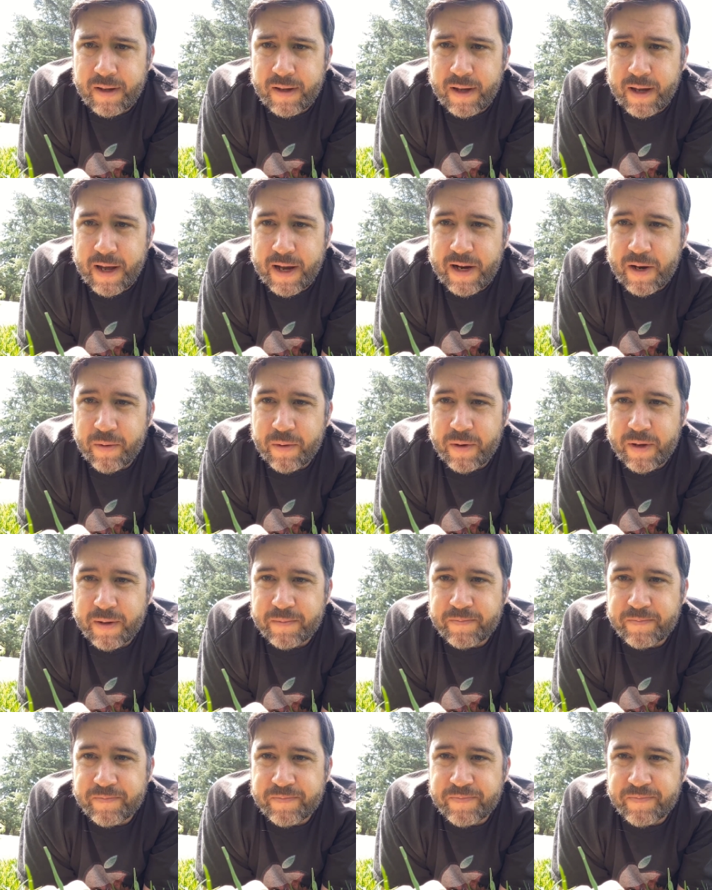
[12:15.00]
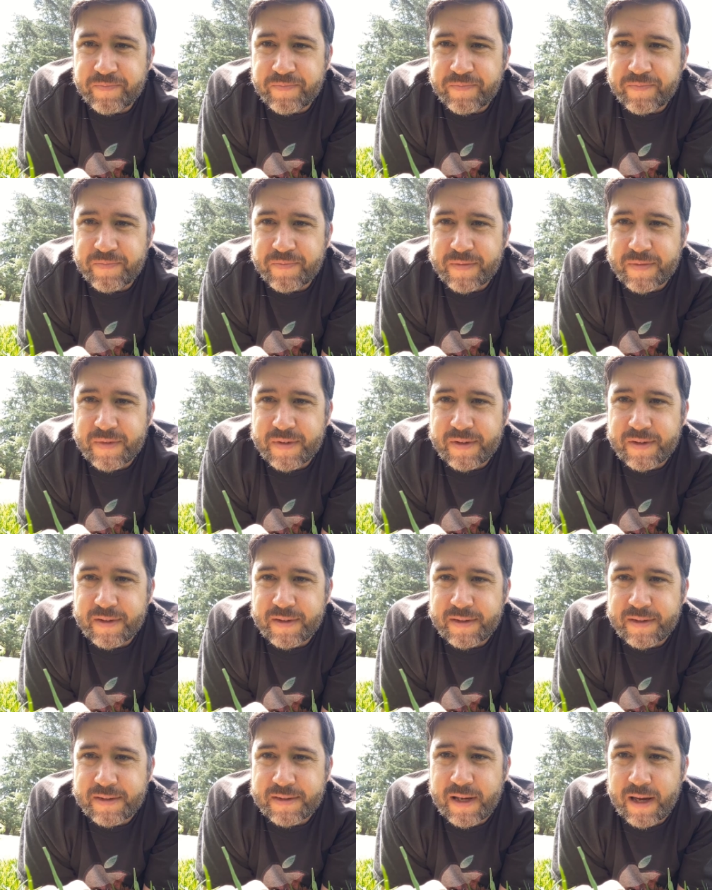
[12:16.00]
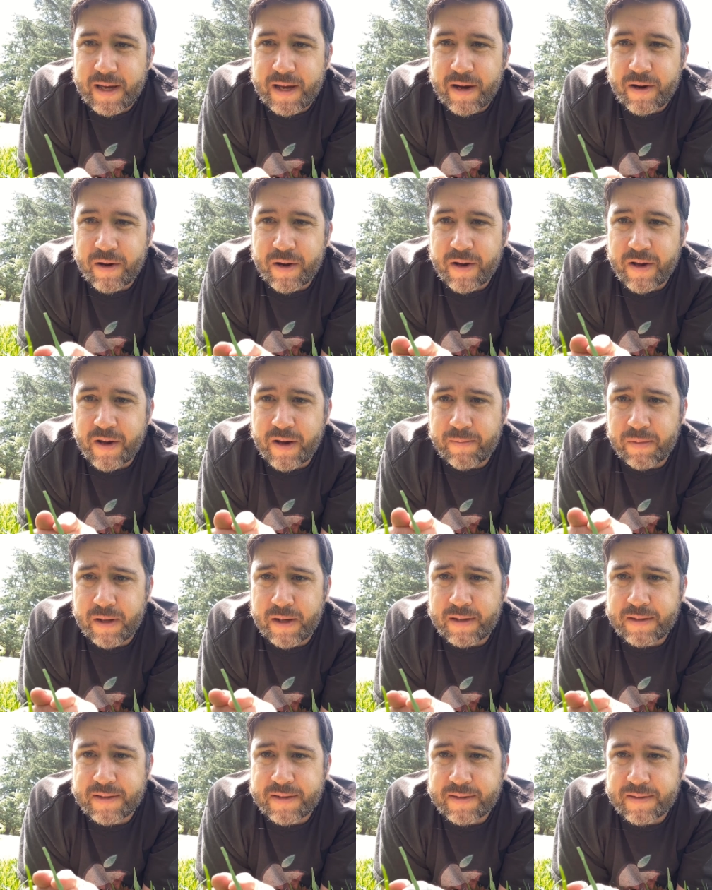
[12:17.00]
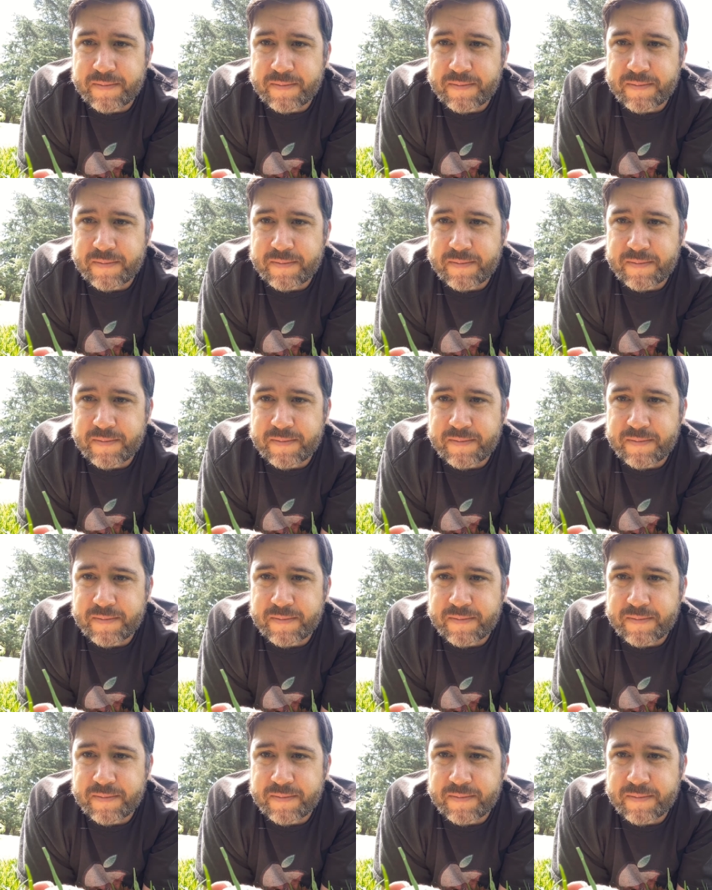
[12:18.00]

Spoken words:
Anyway, take care and God bless.